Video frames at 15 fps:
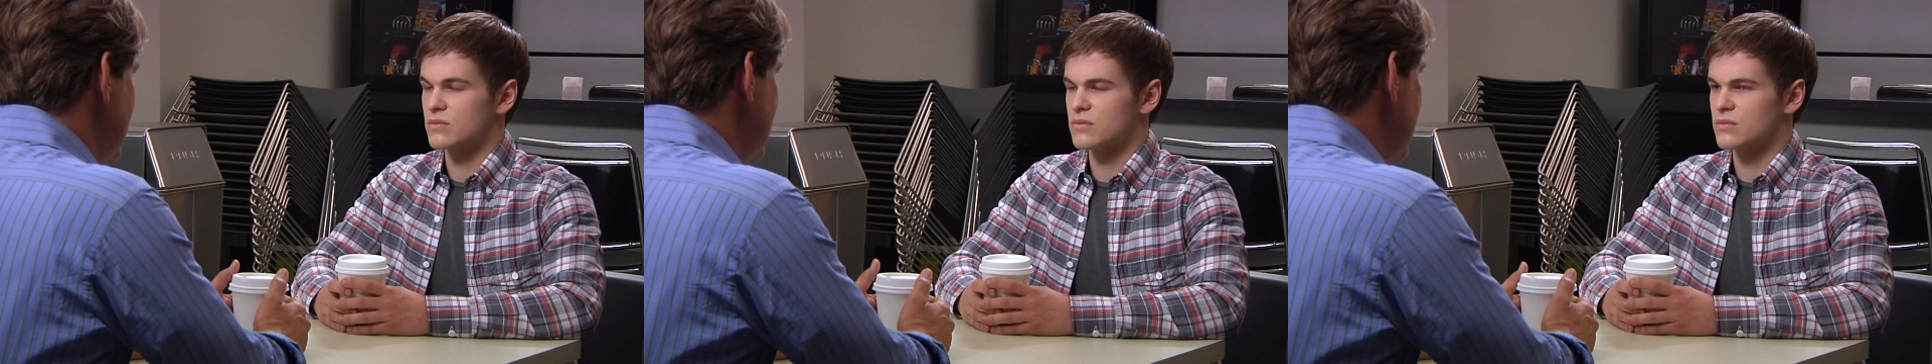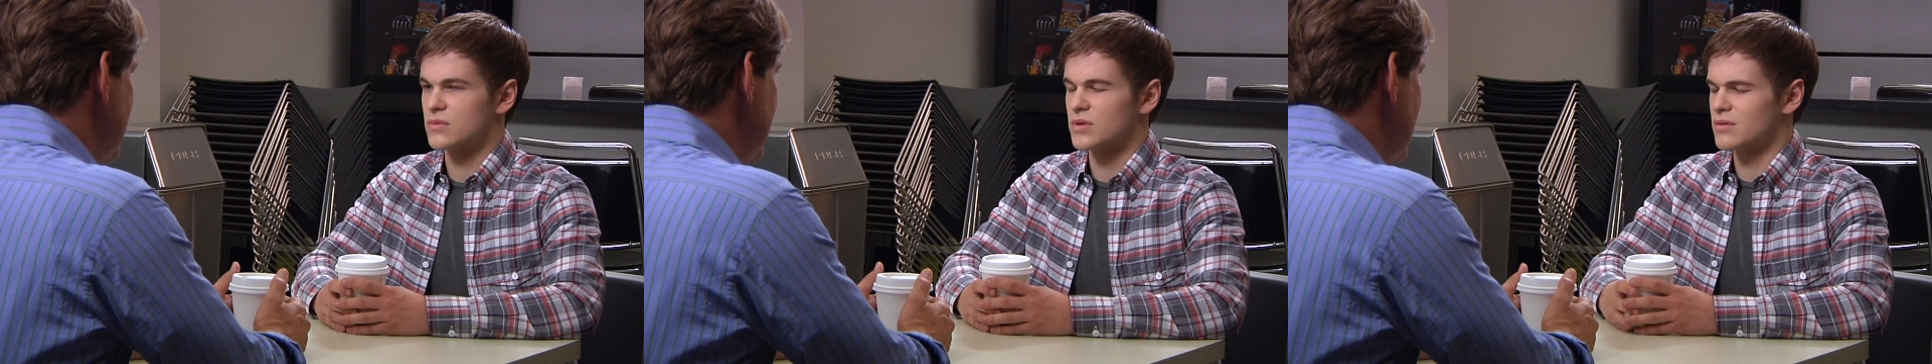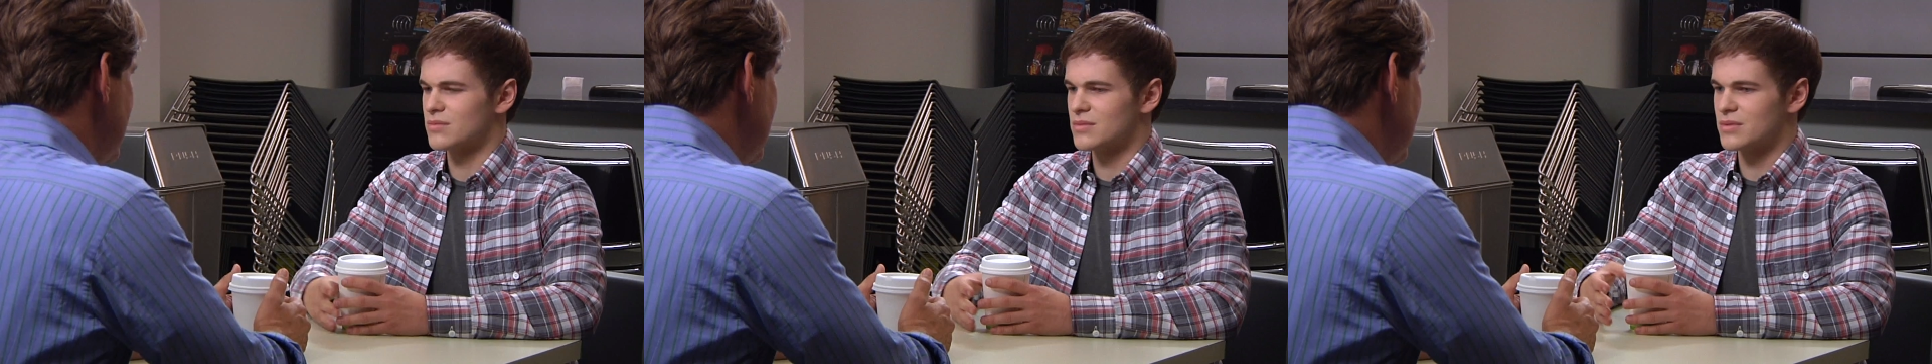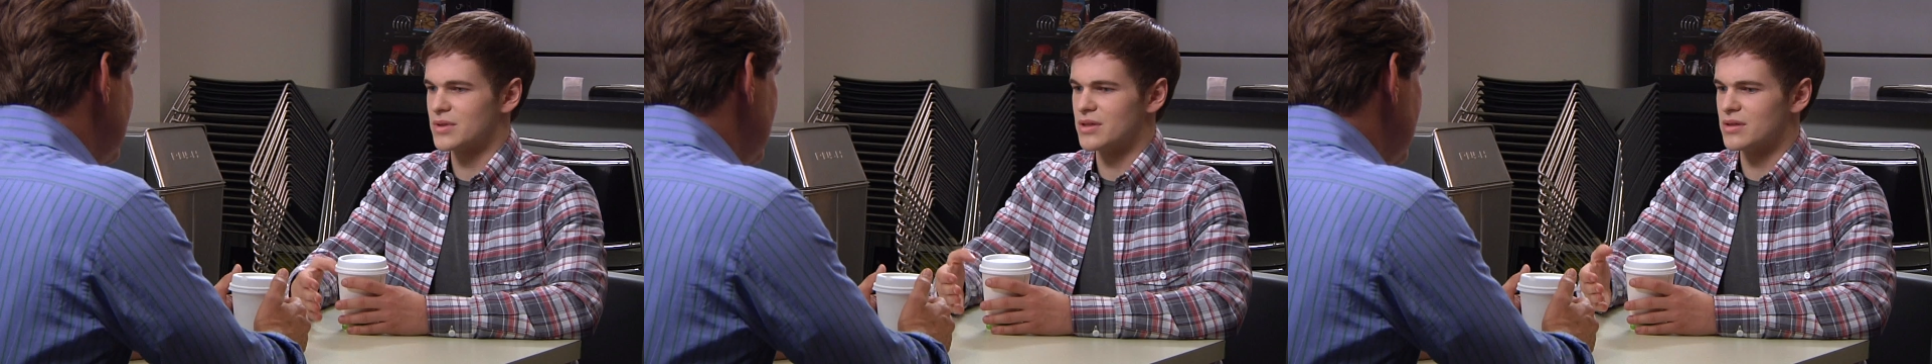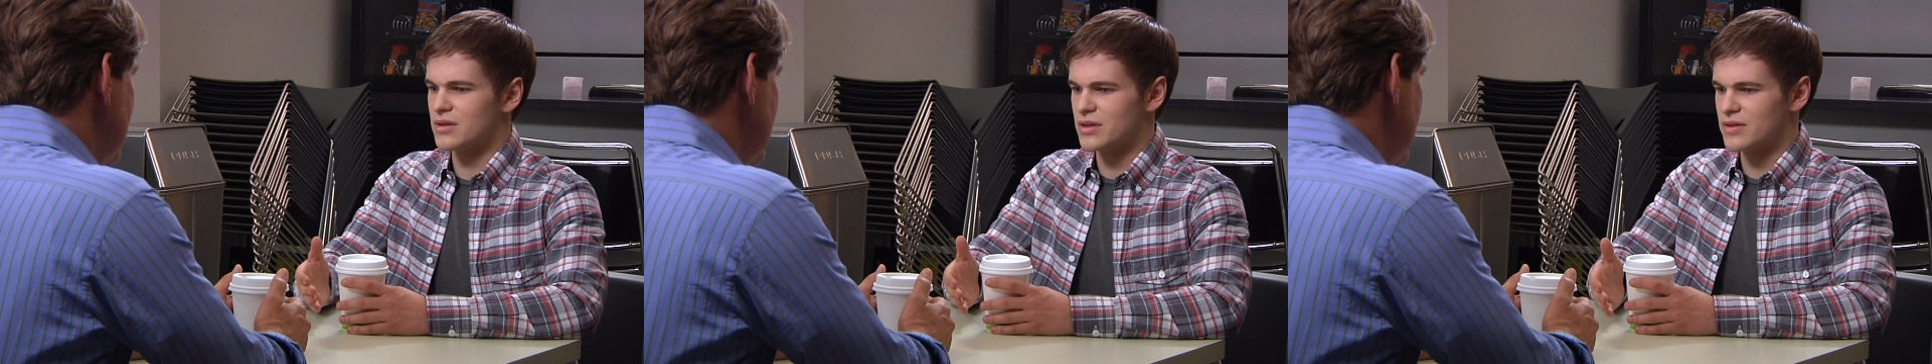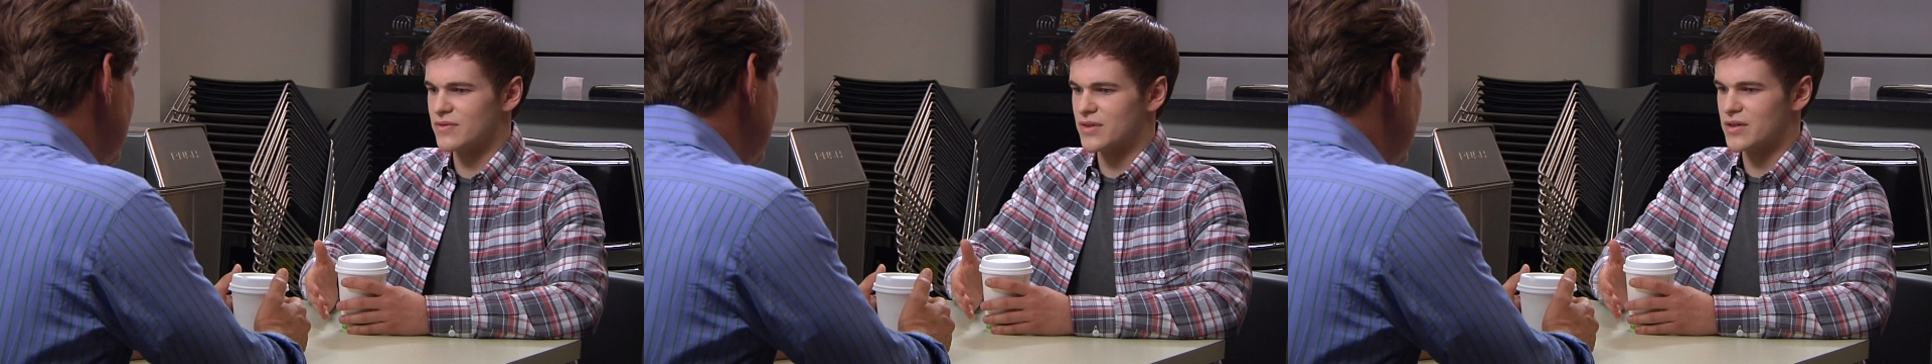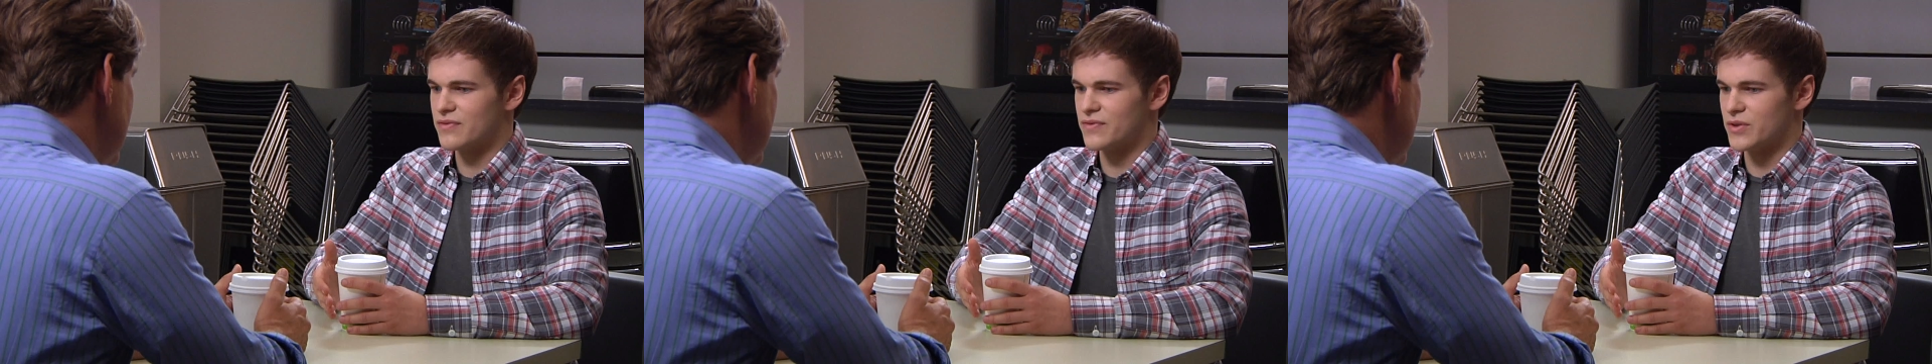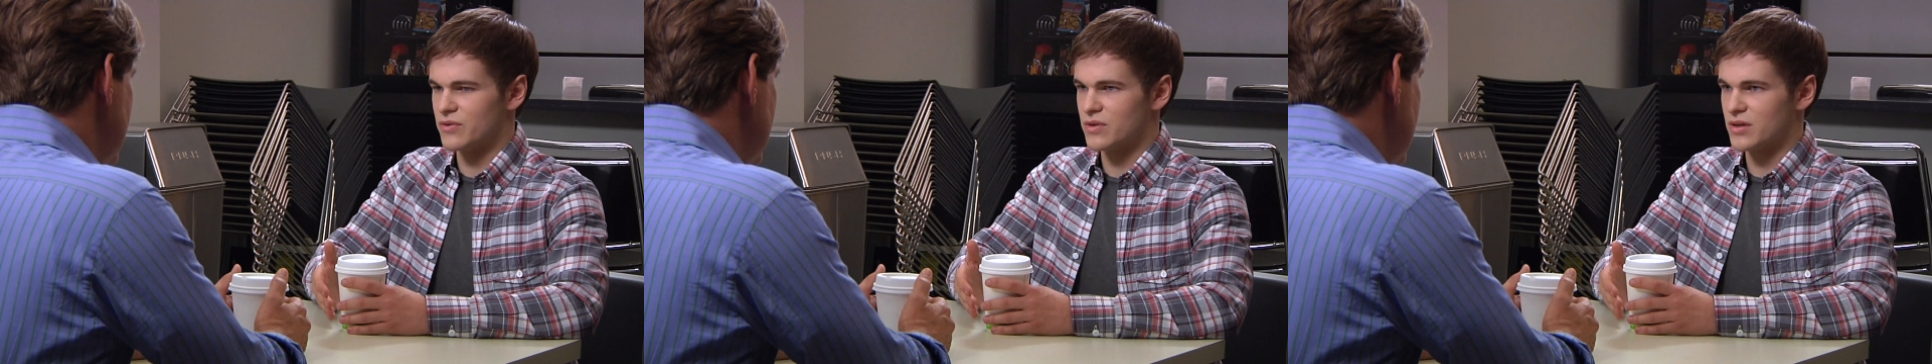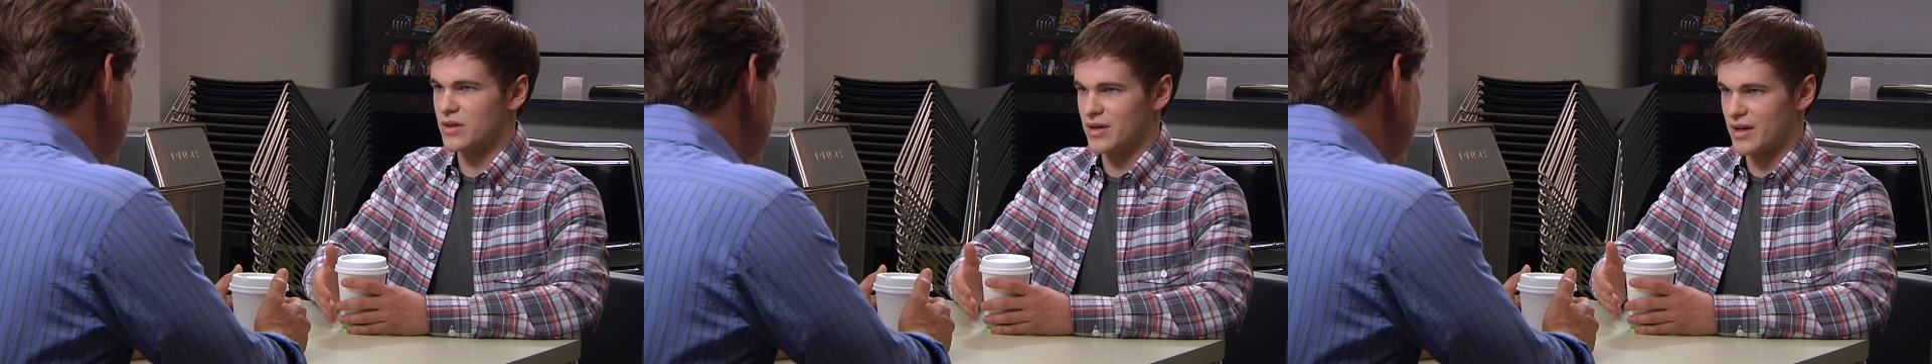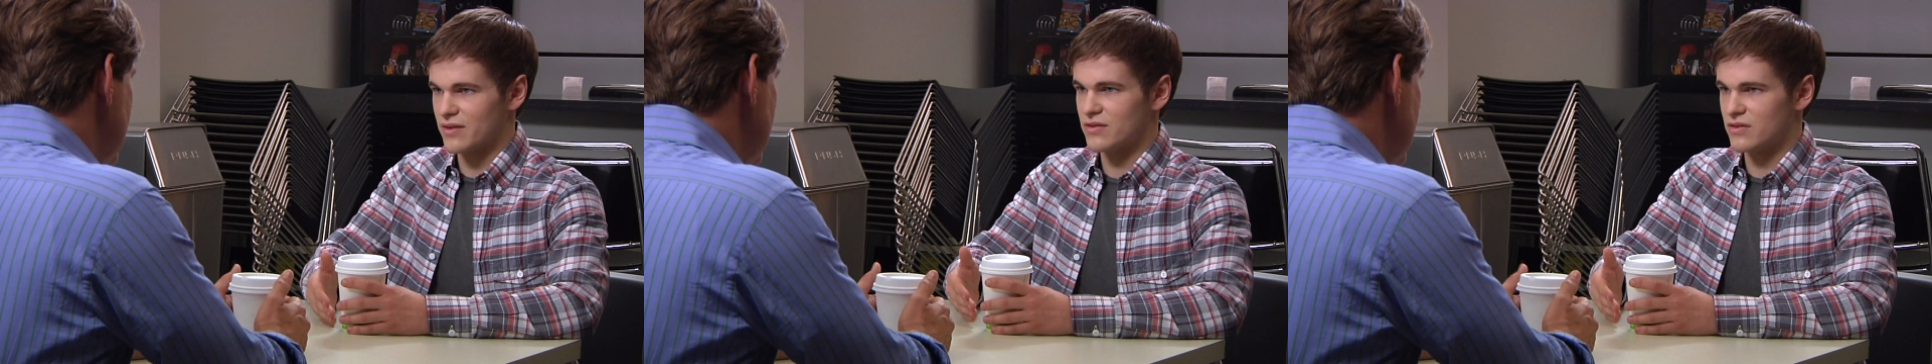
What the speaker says: But even if you connect